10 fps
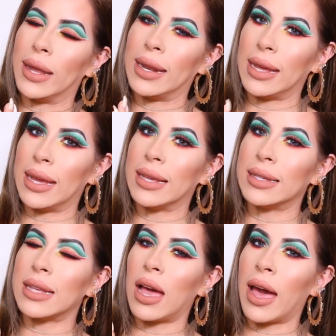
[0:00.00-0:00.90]
it
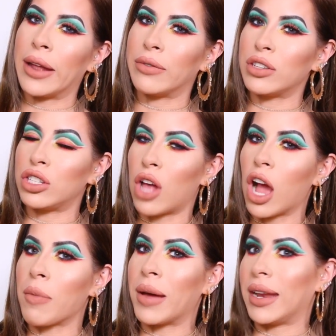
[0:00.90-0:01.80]
is out of
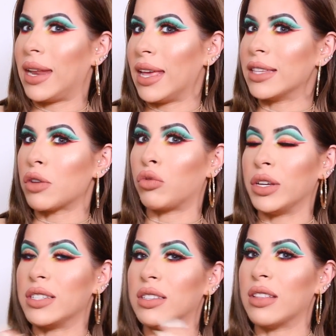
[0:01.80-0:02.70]
stock, but it is
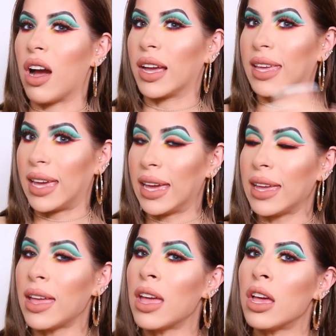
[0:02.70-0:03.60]
restocking.